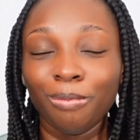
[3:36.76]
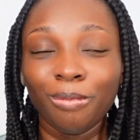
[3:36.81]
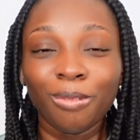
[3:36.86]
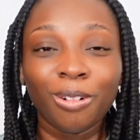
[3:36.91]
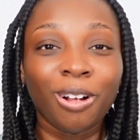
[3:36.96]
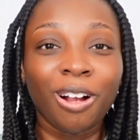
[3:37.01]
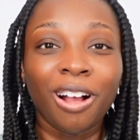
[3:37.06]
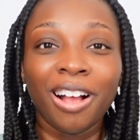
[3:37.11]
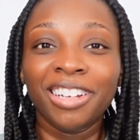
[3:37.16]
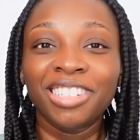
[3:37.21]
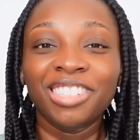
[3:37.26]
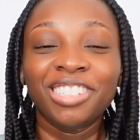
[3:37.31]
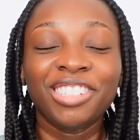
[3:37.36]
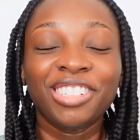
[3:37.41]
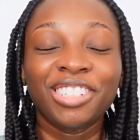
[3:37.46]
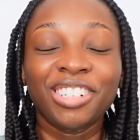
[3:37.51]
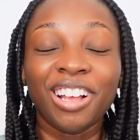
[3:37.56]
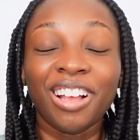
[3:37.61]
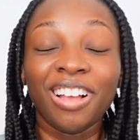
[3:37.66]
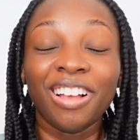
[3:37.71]

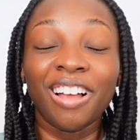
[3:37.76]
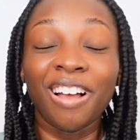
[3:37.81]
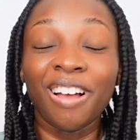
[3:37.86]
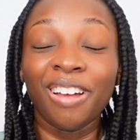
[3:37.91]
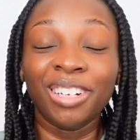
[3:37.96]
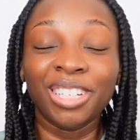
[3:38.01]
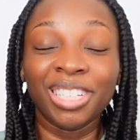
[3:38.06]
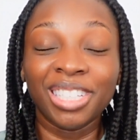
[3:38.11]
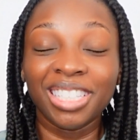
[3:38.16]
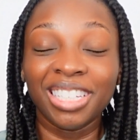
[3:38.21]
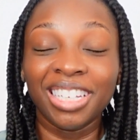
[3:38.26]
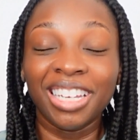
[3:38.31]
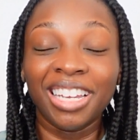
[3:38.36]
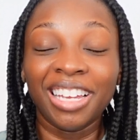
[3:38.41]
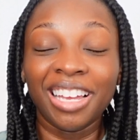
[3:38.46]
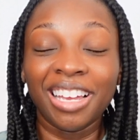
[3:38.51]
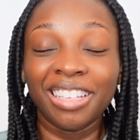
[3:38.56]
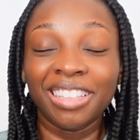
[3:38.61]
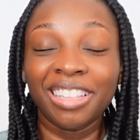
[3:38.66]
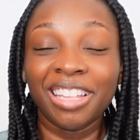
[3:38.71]
crunch,
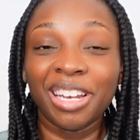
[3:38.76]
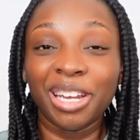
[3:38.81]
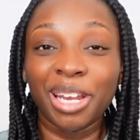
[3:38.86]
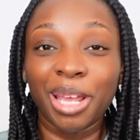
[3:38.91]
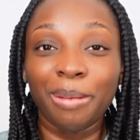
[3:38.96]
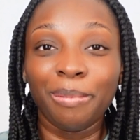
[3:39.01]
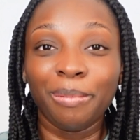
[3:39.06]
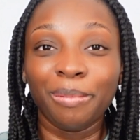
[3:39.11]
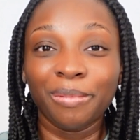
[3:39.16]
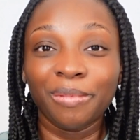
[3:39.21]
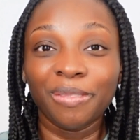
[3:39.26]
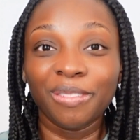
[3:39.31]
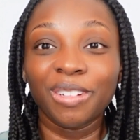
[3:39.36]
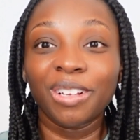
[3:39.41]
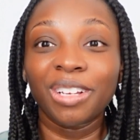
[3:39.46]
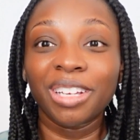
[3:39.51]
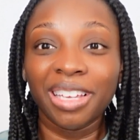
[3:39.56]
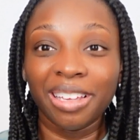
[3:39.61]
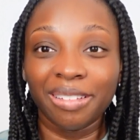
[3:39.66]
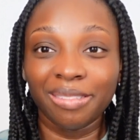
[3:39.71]
honestly, the name
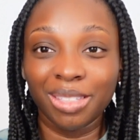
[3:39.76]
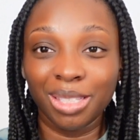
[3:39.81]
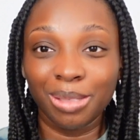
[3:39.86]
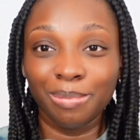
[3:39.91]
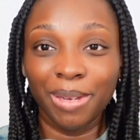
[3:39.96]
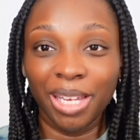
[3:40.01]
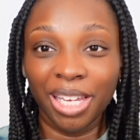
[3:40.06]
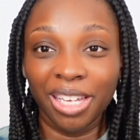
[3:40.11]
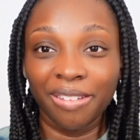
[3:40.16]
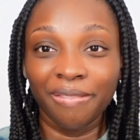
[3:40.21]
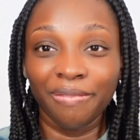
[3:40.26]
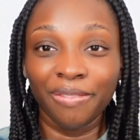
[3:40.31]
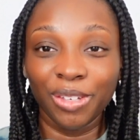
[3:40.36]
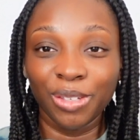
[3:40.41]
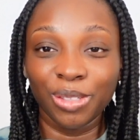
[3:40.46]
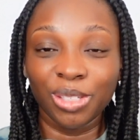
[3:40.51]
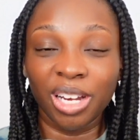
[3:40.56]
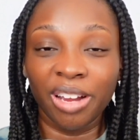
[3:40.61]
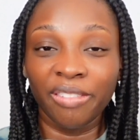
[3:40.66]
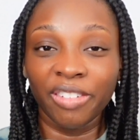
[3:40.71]
gets me
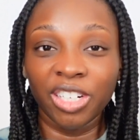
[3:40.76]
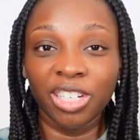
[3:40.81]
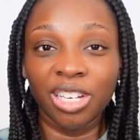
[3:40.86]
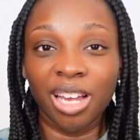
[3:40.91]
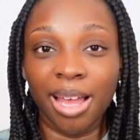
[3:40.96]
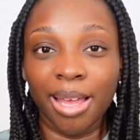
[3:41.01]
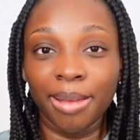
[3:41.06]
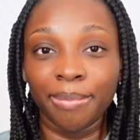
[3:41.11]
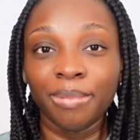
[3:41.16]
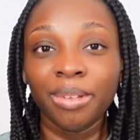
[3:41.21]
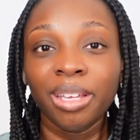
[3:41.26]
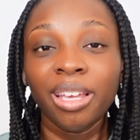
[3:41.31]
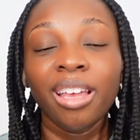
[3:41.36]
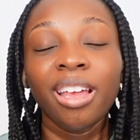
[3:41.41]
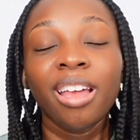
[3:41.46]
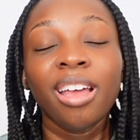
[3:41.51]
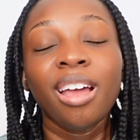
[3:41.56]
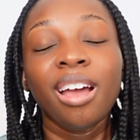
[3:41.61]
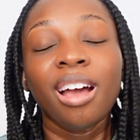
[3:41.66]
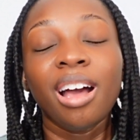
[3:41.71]
confused every time.
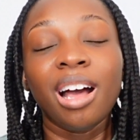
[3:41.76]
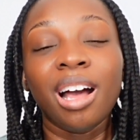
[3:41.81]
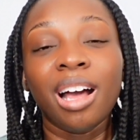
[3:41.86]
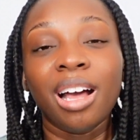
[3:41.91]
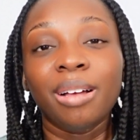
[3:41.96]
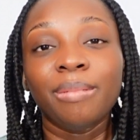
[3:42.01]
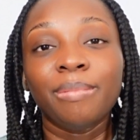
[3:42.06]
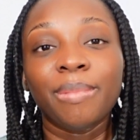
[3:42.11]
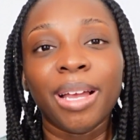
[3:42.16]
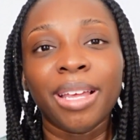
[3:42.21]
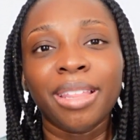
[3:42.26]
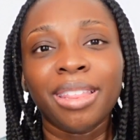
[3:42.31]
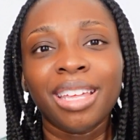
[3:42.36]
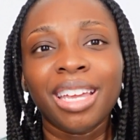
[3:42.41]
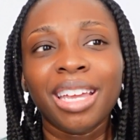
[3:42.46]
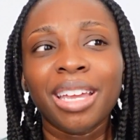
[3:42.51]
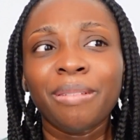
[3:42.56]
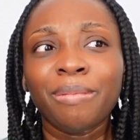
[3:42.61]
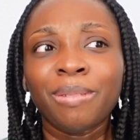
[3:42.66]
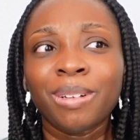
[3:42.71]
I
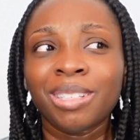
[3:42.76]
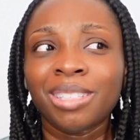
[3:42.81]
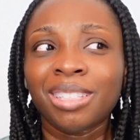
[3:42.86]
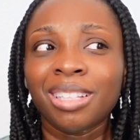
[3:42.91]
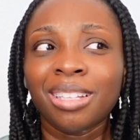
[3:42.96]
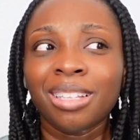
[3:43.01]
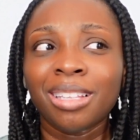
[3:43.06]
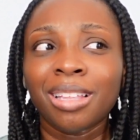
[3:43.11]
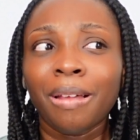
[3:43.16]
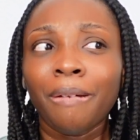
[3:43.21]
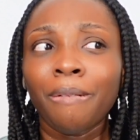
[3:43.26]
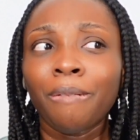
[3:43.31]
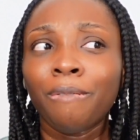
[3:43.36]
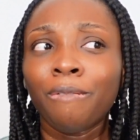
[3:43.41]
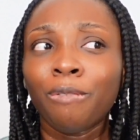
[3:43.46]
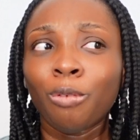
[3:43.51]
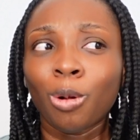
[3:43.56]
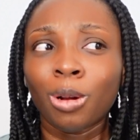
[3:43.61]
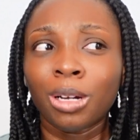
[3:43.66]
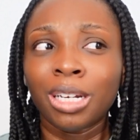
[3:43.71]
think it was
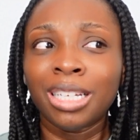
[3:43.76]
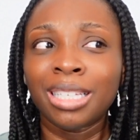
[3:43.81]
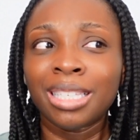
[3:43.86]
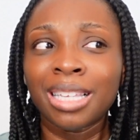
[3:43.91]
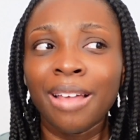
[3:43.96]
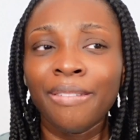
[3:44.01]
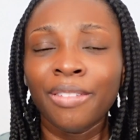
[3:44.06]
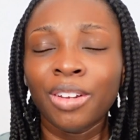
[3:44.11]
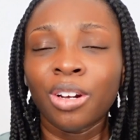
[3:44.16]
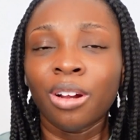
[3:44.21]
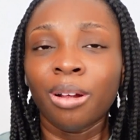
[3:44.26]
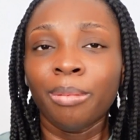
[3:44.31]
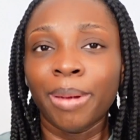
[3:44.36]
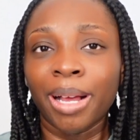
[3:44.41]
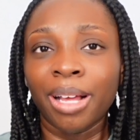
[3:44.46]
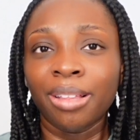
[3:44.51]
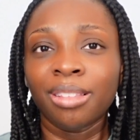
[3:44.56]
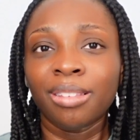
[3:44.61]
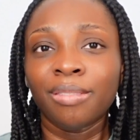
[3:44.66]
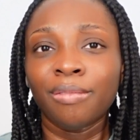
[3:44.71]
47 or
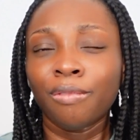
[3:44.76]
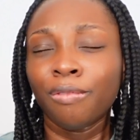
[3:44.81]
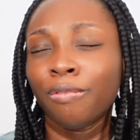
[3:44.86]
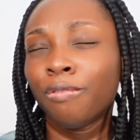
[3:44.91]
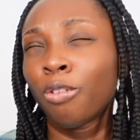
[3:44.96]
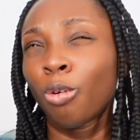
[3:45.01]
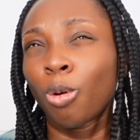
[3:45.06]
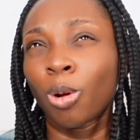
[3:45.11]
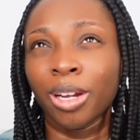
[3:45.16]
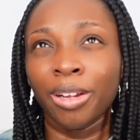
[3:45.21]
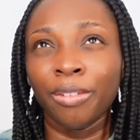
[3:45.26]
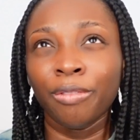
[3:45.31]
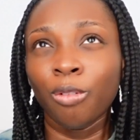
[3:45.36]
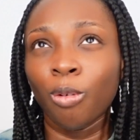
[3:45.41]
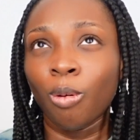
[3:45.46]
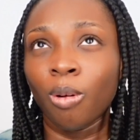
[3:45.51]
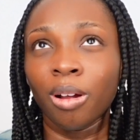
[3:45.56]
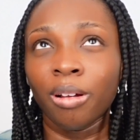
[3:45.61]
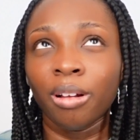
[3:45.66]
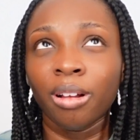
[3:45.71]
about
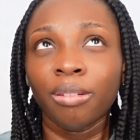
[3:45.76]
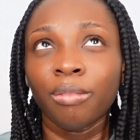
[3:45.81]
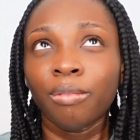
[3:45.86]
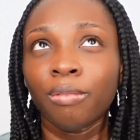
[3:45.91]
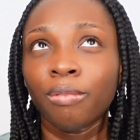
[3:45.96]
45,